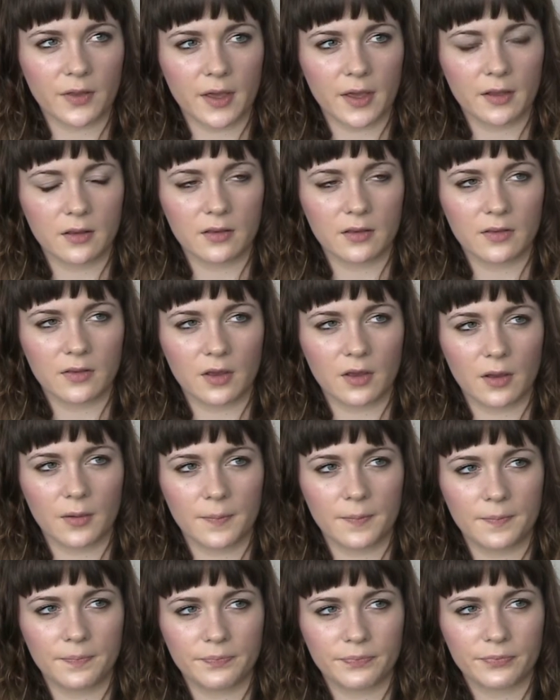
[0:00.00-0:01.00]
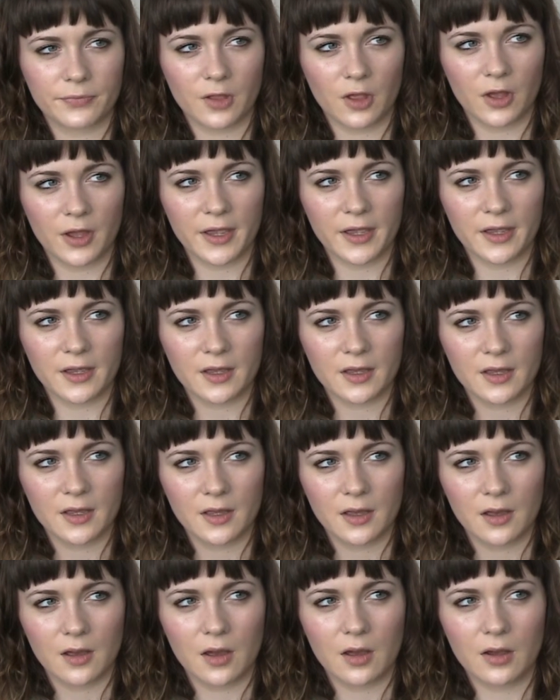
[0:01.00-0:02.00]
and like
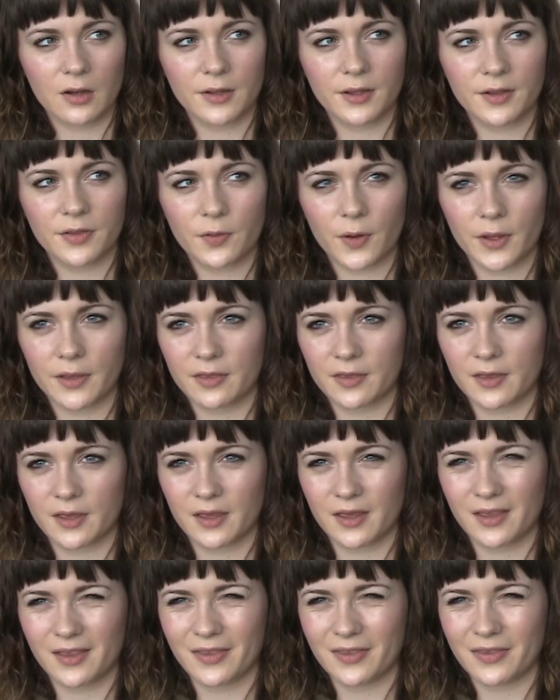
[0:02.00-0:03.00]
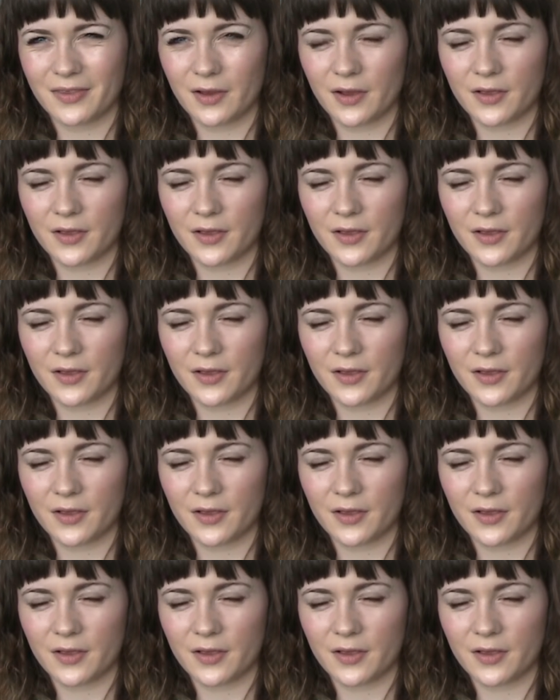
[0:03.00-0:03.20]
early 20s.